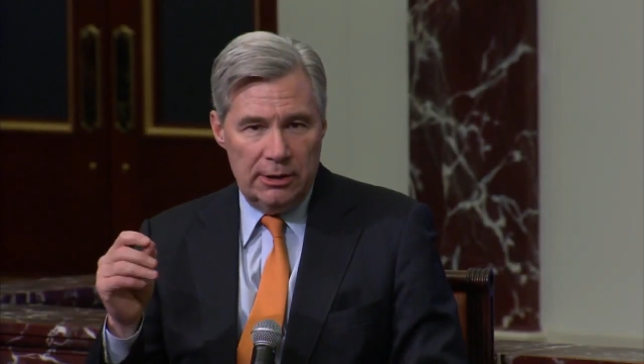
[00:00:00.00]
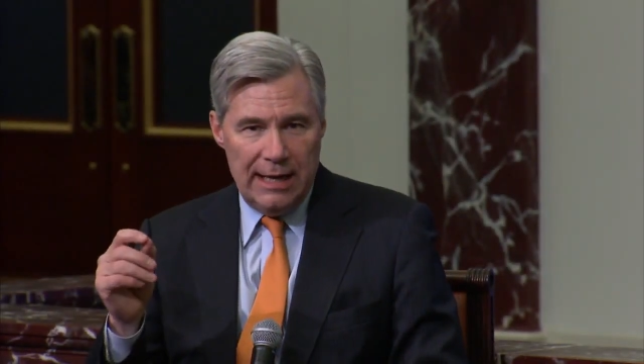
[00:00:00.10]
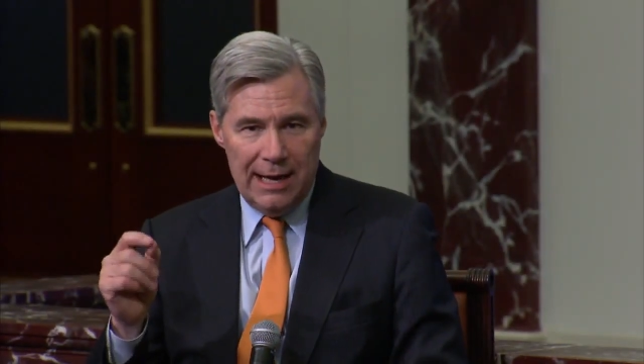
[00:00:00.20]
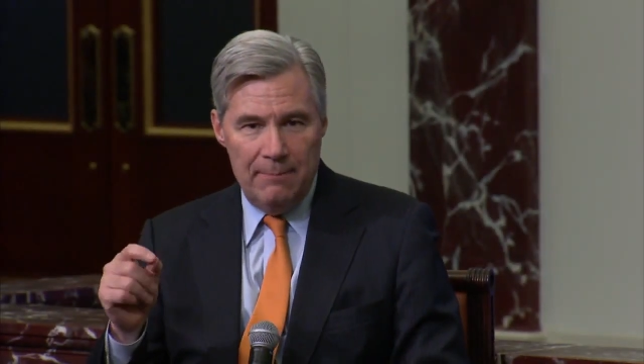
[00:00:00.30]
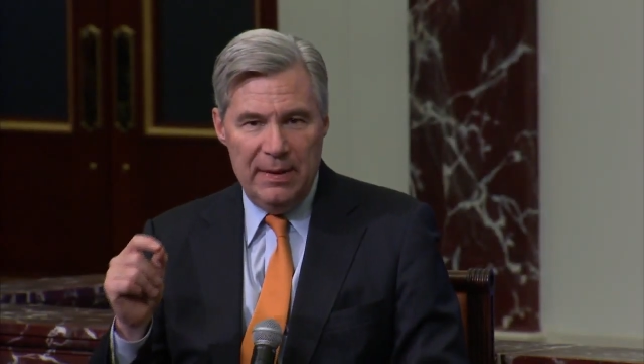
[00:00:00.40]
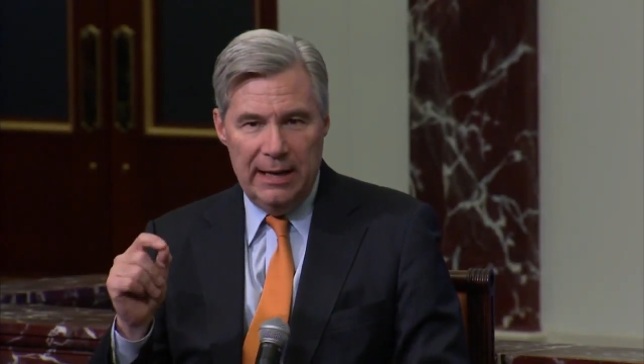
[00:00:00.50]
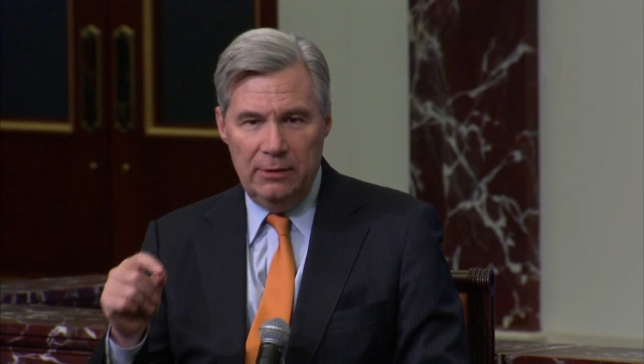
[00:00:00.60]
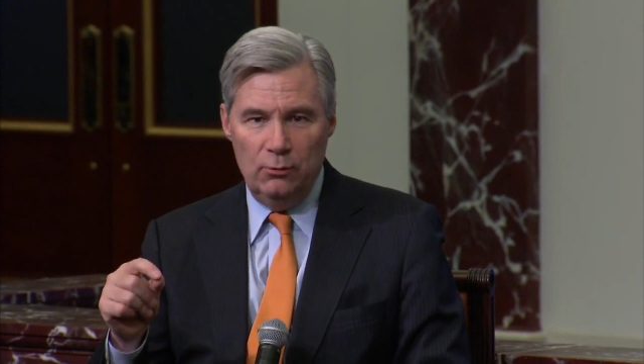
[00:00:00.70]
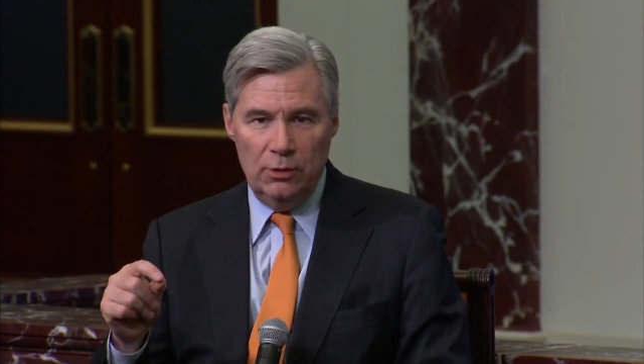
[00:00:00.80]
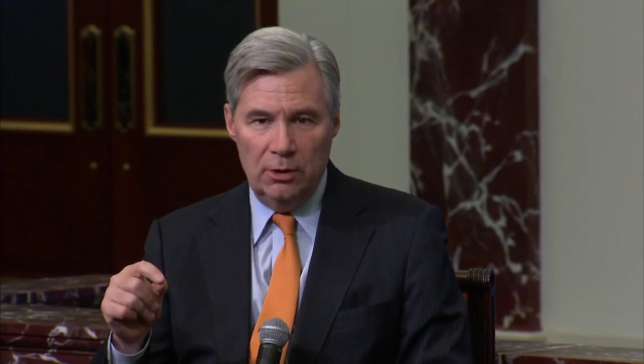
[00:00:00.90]

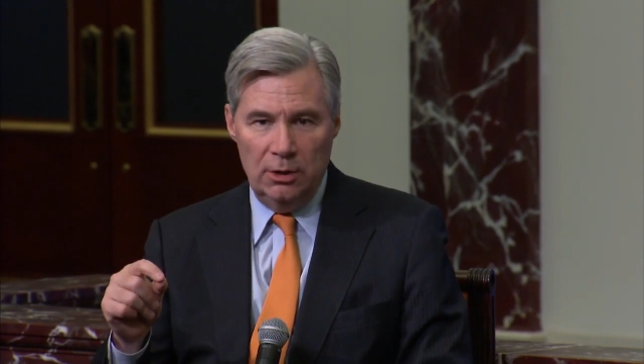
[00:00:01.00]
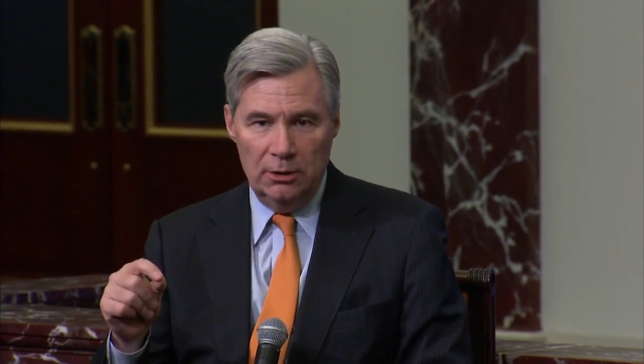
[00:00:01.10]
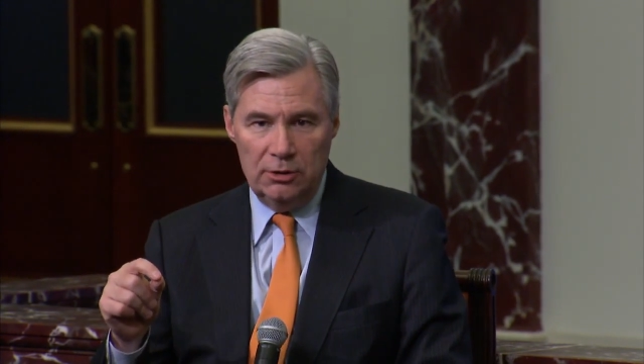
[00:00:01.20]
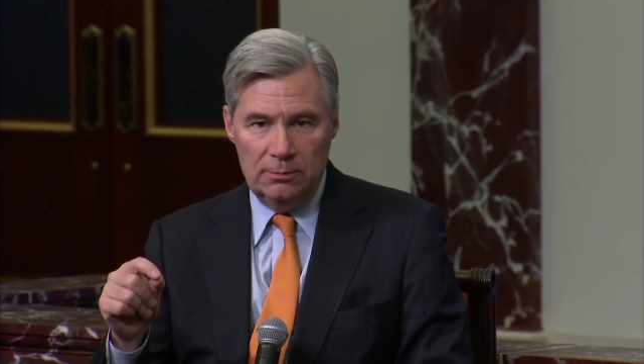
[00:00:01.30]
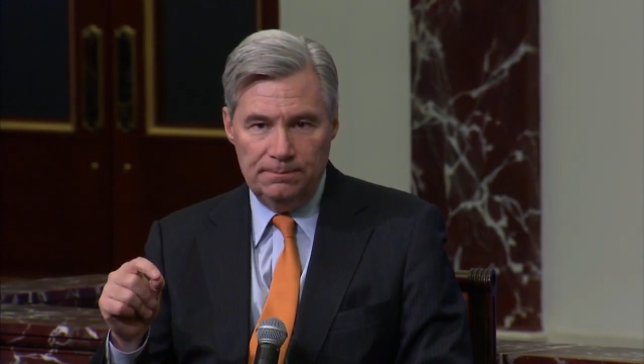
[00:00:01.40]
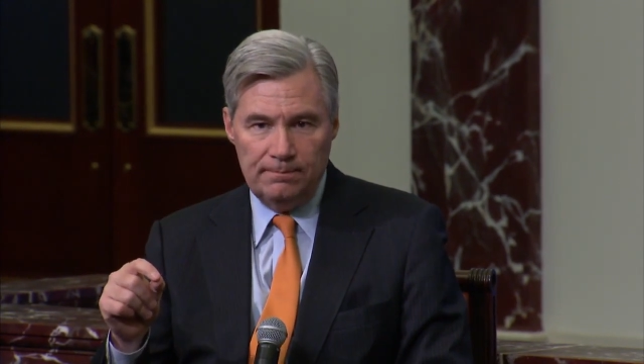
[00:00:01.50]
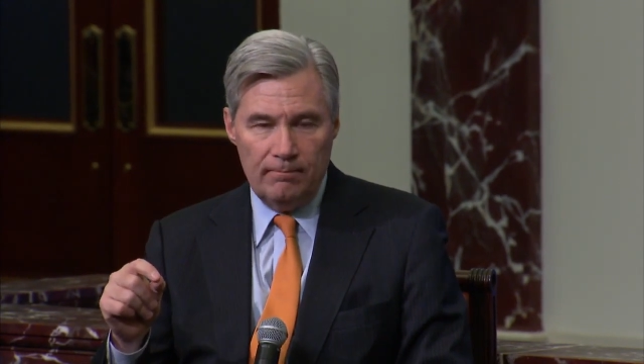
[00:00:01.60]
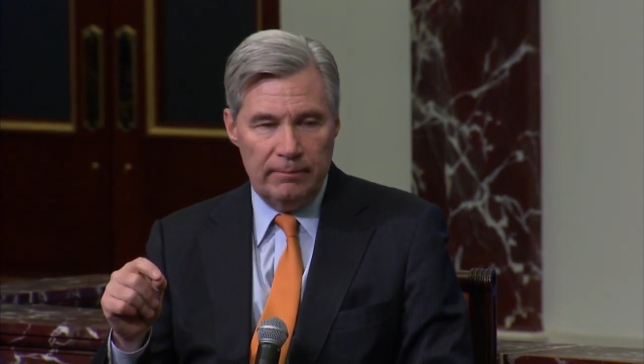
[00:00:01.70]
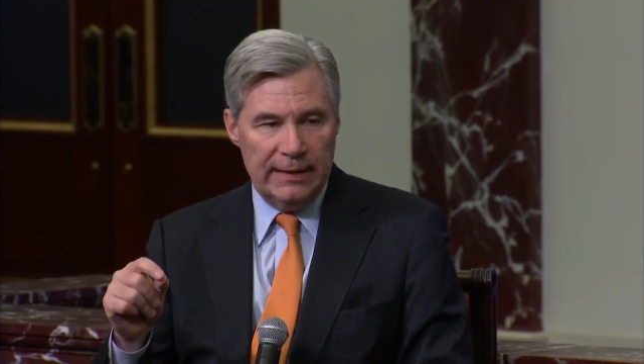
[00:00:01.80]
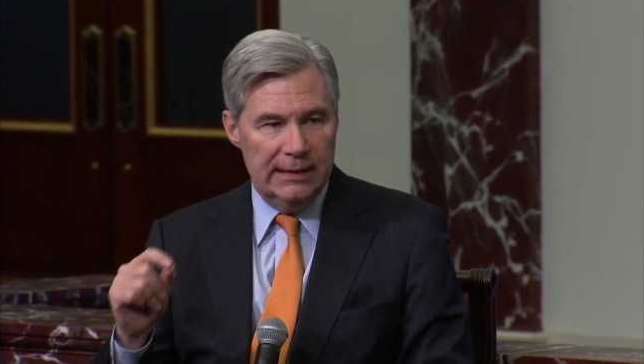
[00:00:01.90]
campaign world
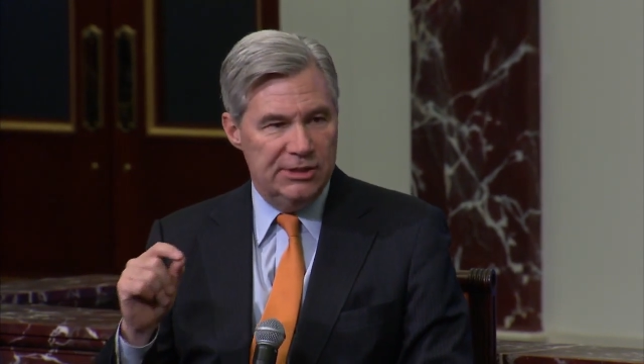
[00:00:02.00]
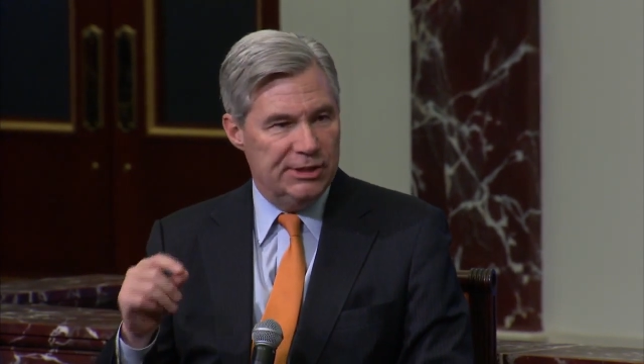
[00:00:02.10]
is